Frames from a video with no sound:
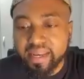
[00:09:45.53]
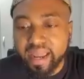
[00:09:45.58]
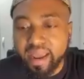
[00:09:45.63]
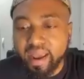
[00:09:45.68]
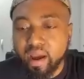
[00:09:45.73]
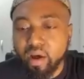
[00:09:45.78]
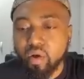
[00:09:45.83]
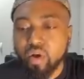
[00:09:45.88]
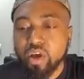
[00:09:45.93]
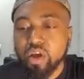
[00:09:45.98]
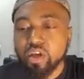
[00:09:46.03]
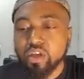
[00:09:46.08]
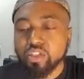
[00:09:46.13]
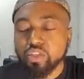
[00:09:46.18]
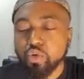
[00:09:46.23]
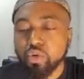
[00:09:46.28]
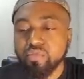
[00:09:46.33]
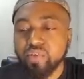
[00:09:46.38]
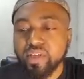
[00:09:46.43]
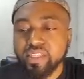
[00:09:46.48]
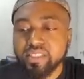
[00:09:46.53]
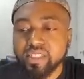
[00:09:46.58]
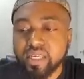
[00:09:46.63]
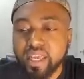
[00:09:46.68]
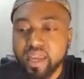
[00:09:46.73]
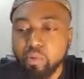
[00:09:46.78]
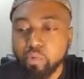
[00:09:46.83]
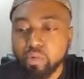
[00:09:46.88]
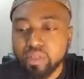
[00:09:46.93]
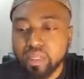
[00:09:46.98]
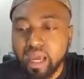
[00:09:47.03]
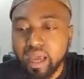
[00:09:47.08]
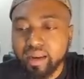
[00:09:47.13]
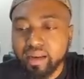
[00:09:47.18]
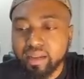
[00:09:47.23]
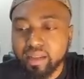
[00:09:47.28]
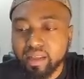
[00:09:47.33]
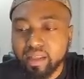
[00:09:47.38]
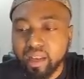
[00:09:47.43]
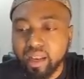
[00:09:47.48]
down to investigate what
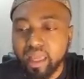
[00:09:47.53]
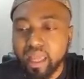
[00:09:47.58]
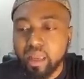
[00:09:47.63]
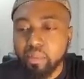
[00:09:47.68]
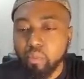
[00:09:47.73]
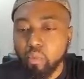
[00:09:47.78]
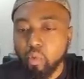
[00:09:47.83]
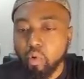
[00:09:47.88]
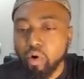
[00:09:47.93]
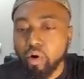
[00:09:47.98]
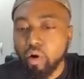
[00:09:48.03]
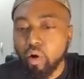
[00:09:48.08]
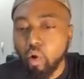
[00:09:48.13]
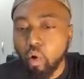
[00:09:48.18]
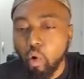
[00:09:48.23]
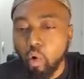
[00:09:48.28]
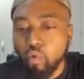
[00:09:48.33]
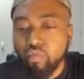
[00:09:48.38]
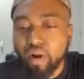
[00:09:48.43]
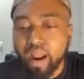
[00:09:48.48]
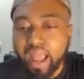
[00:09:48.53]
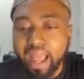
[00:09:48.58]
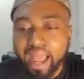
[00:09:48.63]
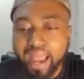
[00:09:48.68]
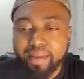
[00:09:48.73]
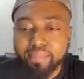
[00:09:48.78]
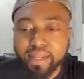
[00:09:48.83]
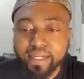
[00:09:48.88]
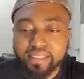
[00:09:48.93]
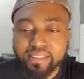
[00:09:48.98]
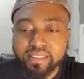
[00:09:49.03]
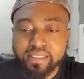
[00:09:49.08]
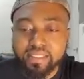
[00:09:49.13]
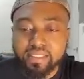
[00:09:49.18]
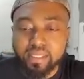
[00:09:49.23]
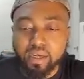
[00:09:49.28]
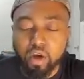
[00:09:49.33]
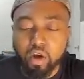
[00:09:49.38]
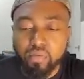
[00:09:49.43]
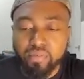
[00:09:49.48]
Donnelly claimed were overhyped
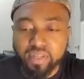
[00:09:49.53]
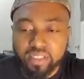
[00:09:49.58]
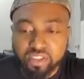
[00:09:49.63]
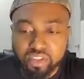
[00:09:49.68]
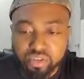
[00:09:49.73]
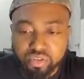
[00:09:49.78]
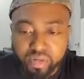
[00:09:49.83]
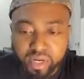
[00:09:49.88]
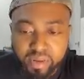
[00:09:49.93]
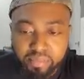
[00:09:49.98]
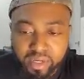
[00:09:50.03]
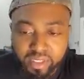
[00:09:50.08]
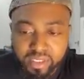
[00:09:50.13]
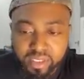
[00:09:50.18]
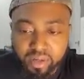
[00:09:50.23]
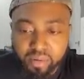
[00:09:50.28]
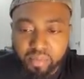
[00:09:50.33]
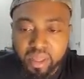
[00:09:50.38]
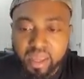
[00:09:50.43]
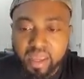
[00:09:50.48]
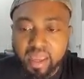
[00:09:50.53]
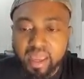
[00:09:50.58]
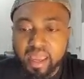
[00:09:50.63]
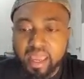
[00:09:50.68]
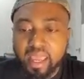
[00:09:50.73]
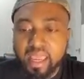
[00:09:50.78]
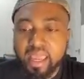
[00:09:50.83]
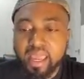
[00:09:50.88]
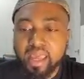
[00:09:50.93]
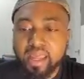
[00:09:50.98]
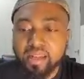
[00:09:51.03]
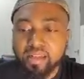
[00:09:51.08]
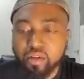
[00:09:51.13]
instances of extremism in